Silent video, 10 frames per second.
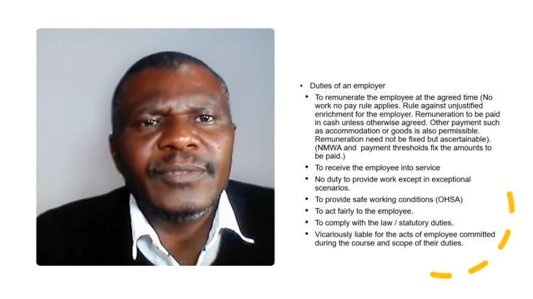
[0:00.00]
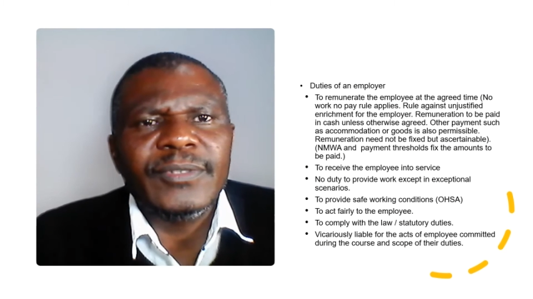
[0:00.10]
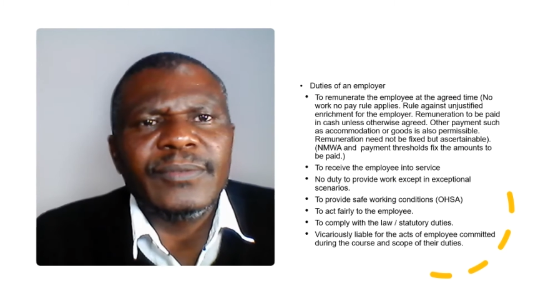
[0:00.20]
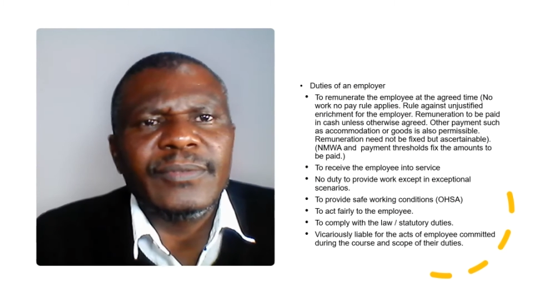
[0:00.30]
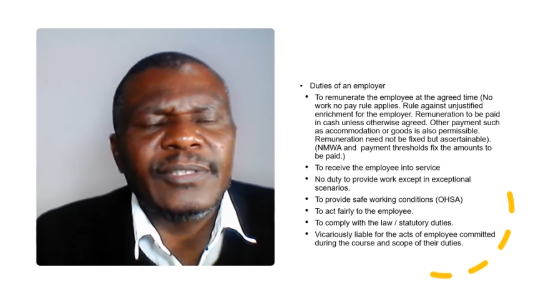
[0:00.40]

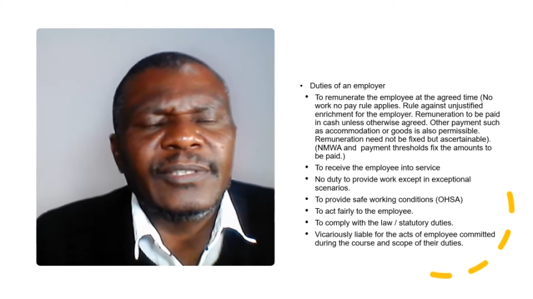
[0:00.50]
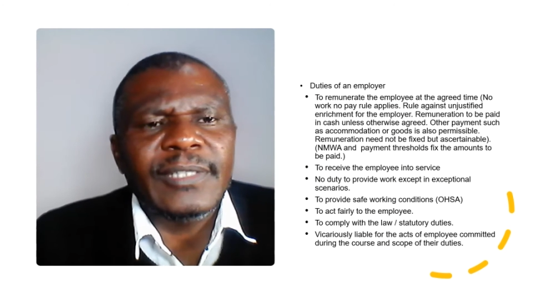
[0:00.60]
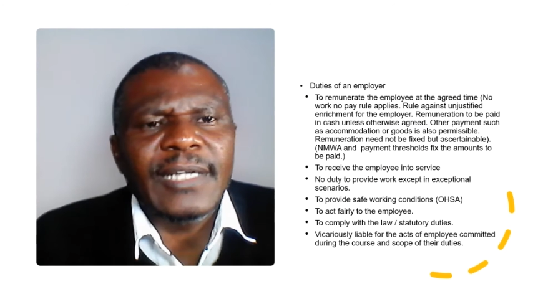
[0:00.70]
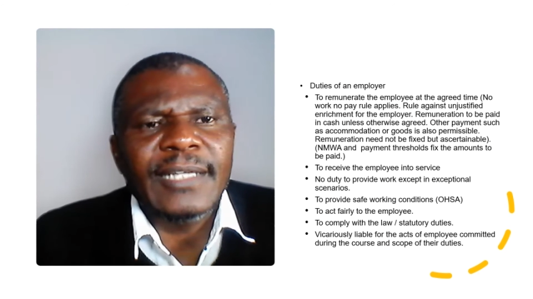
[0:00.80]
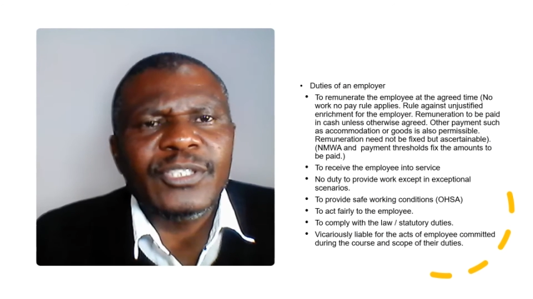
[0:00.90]
With
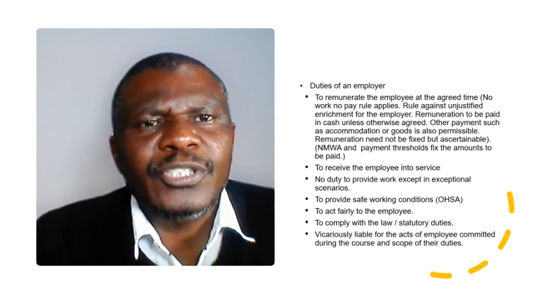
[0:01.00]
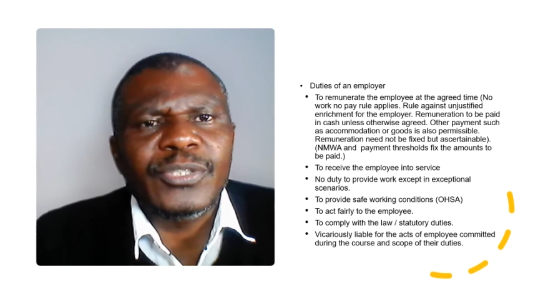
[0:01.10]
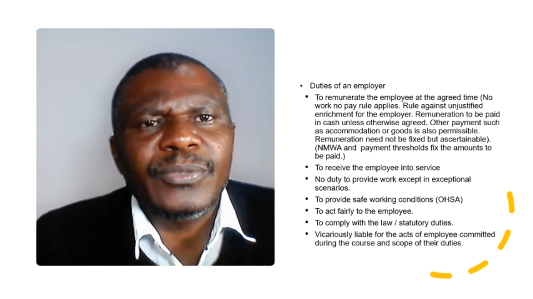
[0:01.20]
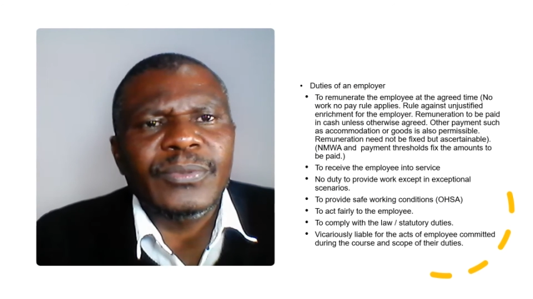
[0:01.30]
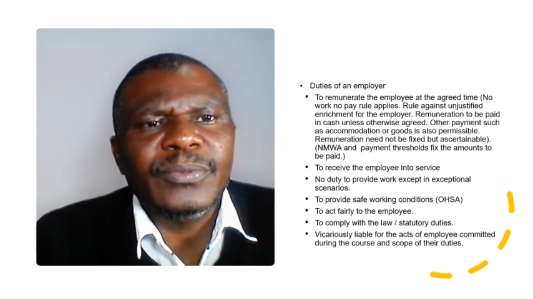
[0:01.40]
regards
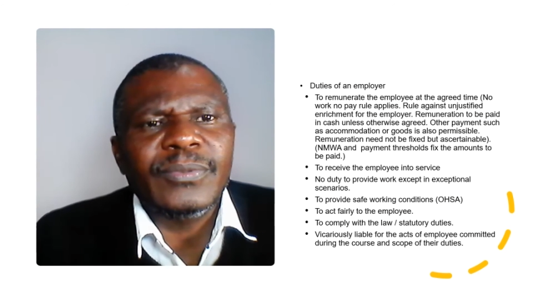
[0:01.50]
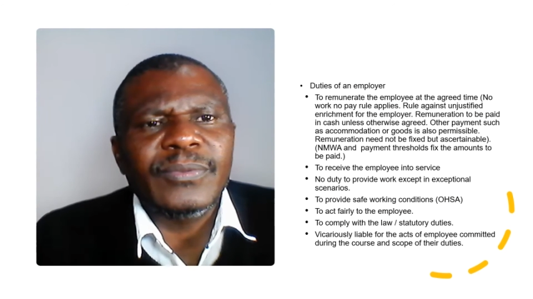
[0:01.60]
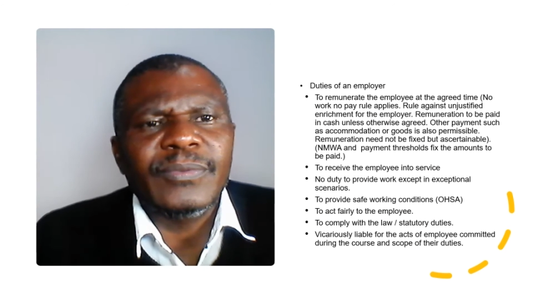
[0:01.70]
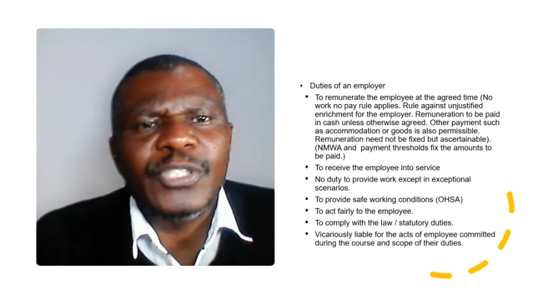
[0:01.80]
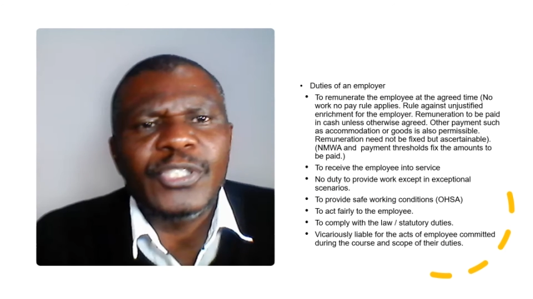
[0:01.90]
to
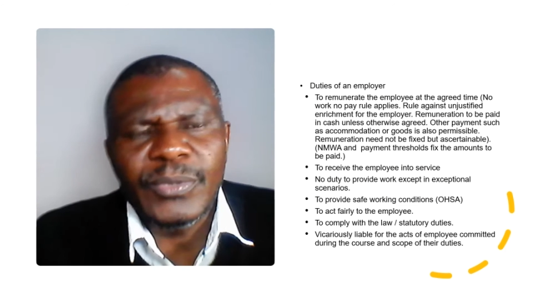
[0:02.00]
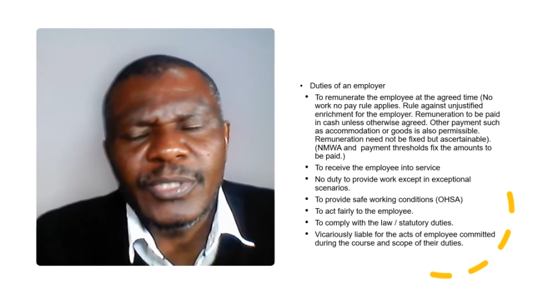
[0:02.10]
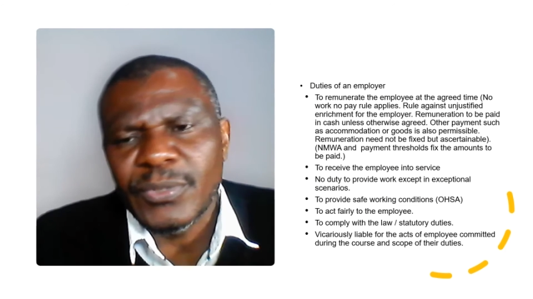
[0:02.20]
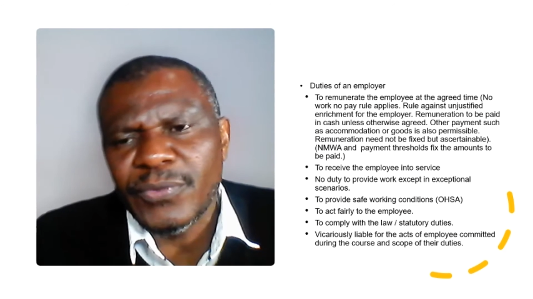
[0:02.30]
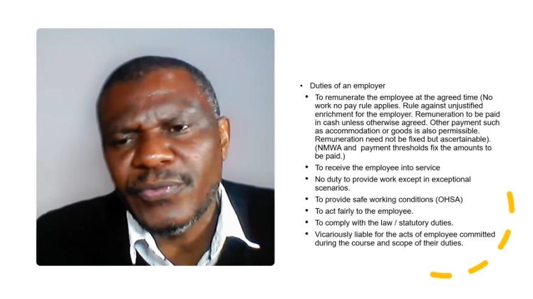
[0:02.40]
the
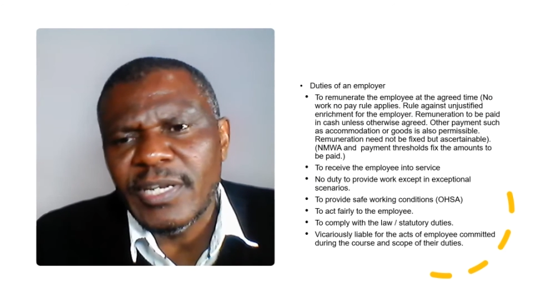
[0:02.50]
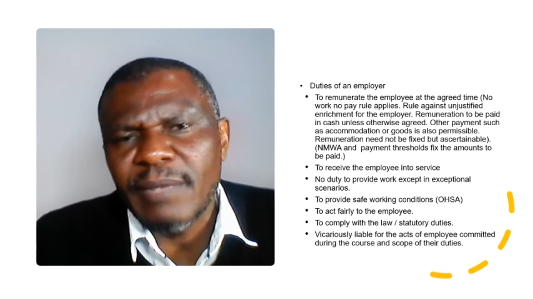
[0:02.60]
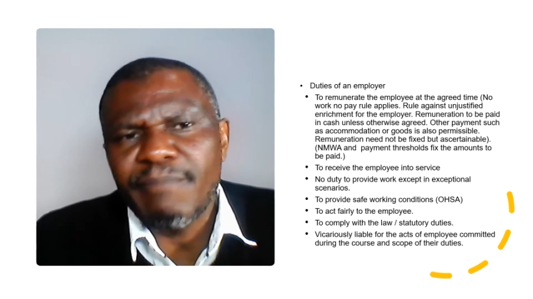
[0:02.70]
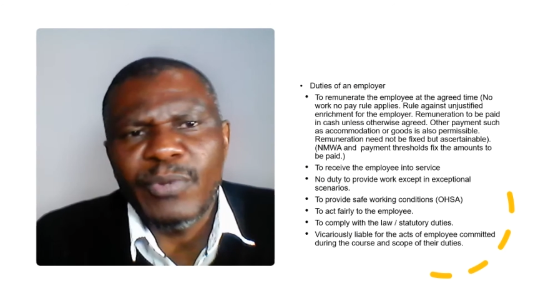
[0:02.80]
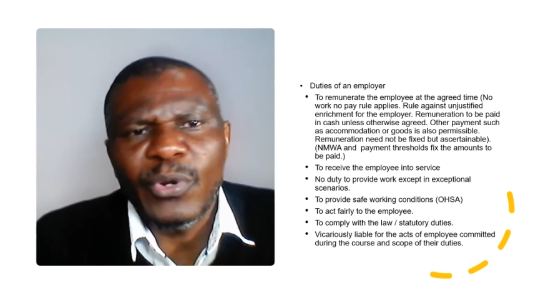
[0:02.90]
duties of an
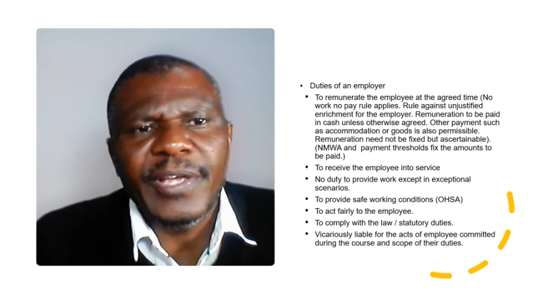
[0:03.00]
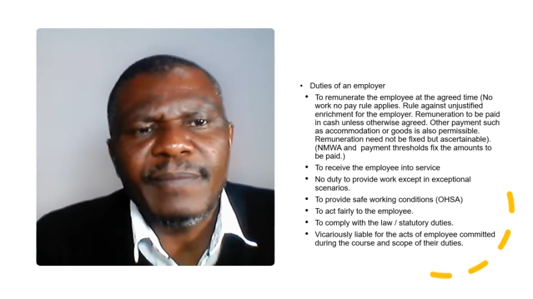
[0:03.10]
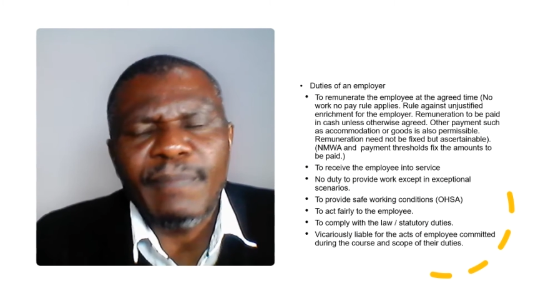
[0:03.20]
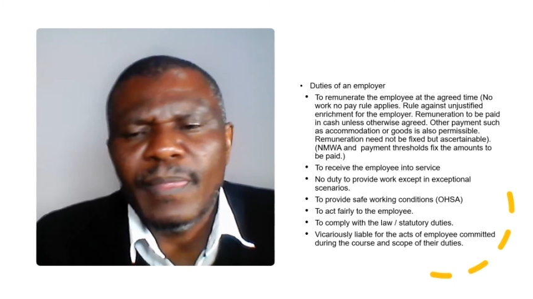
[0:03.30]
employer,